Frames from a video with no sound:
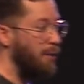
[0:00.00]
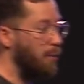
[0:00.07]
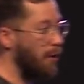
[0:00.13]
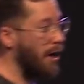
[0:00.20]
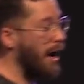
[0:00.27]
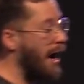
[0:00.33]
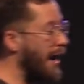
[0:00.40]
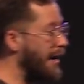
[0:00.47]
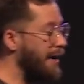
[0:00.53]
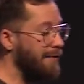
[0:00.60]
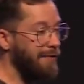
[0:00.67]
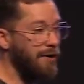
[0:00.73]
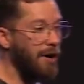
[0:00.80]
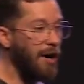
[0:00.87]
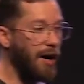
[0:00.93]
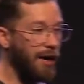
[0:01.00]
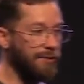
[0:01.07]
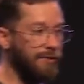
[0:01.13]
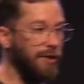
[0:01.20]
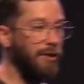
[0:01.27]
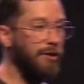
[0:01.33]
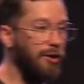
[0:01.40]
where I have
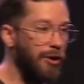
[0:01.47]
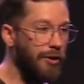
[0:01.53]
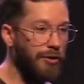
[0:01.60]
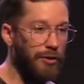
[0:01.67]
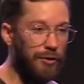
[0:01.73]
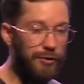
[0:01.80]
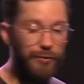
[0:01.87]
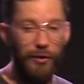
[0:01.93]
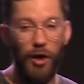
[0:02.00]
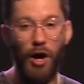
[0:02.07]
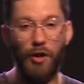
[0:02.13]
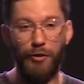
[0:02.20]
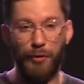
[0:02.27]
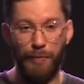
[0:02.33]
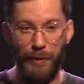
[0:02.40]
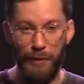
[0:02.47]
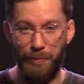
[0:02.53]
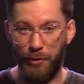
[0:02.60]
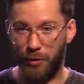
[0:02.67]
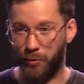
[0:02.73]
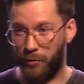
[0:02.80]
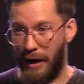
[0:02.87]
caused hurdles for other
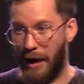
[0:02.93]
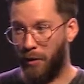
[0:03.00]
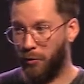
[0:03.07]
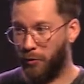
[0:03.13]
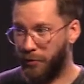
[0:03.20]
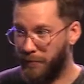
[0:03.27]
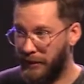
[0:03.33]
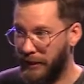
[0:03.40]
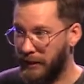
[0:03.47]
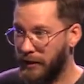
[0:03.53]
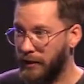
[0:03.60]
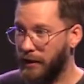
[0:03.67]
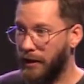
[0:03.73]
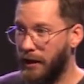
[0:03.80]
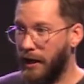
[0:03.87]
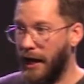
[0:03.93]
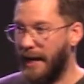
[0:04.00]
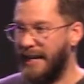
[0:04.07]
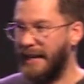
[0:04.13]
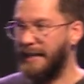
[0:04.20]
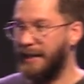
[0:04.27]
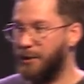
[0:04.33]
people around me,
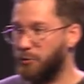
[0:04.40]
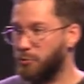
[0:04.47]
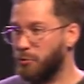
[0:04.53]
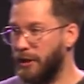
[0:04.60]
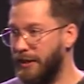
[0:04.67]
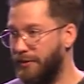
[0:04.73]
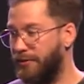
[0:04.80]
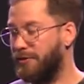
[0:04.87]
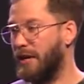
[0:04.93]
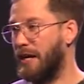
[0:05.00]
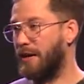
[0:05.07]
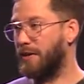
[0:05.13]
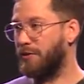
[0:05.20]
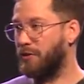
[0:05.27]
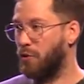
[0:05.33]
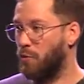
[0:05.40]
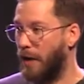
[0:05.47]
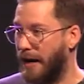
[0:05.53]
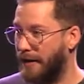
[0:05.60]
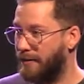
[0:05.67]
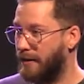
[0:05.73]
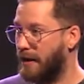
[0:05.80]
and I need to rethink the
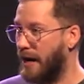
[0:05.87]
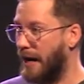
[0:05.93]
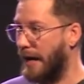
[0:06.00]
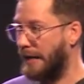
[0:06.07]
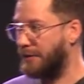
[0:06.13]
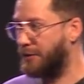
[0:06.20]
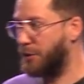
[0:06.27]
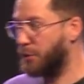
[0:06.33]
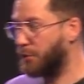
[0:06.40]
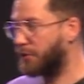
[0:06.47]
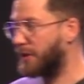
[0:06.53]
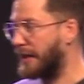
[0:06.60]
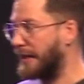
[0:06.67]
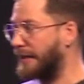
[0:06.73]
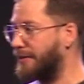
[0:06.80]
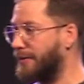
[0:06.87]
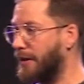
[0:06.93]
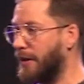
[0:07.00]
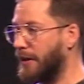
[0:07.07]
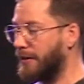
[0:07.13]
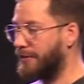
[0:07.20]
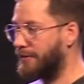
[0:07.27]
way that I do things,
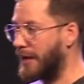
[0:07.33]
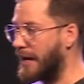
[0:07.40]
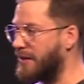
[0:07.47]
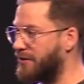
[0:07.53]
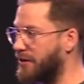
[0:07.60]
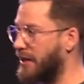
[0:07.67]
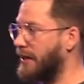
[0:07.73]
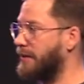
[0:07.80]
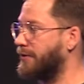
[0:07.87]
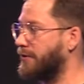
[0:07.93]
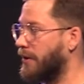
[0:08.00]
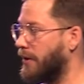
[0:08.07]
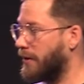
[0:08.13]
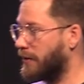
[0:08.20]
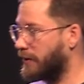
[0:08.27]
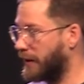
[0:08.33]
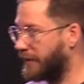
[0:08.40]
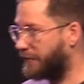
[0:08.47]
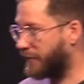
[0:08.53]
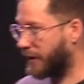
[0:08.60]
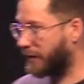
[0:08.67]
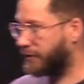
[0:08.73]
say things,
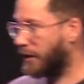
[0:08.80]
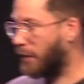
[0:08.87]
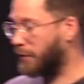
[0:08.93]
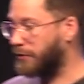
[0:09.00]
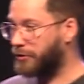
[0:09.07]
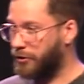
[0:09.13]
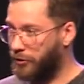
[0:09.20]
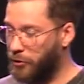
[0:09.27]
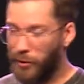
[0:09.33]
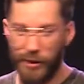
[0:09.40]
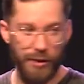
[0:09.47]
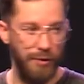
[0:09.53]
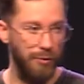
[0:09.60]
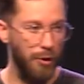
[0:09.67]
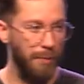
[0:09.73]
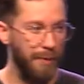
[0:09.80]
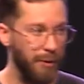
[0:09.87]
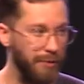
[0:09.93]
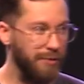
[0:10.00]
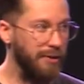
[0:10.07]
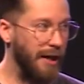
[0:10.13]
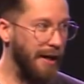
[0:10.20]
live things out. Is there anyone in the room that
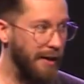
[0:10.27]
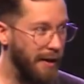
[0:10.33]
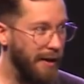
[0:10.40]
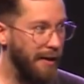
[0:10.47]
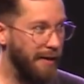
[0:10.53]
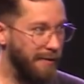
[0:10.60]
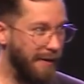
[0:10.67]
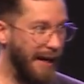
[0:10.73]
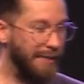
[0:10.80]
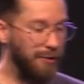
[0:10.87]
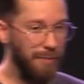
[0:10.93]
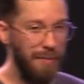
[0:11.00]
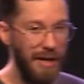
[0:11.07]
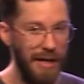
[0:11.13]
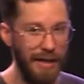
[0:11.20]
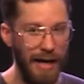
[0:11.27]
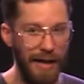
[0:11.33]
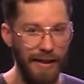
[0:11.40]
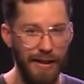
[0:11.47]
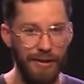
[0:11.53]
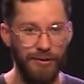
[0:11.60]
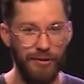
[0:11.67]
would say, That's me, and I
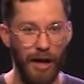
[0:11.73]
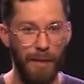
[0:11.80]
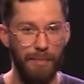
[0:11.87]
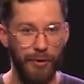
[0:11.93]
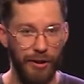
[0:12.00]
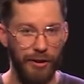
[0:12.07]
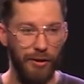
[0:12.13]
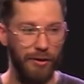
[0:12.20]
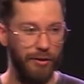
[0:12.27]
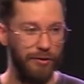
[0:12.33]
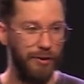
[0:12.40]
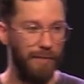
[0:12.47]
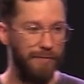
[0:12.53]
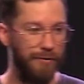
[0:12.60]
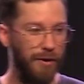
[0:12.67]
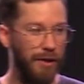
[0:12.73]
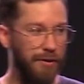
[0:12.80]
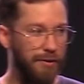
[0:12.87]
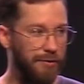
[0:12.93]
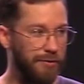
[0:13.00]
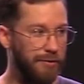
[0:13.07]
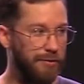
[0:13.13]
need to stop putting hurdles up for
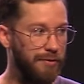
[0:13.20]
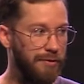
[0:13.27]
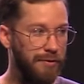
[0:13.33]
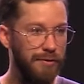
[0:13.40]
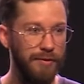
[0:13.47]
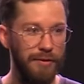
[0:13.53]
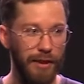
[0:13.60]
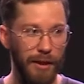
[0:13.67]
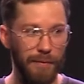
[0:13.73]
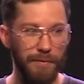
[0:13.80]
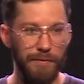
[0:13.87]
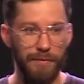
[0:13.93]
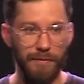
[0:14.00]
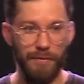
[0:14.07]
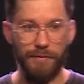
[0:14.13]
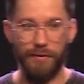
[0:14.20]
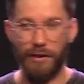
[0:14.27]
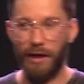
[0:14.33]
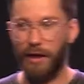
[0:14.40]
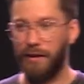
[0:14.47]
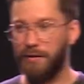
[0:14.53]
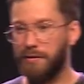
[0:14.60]
others? Yep.
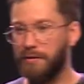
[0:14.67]
Yeah.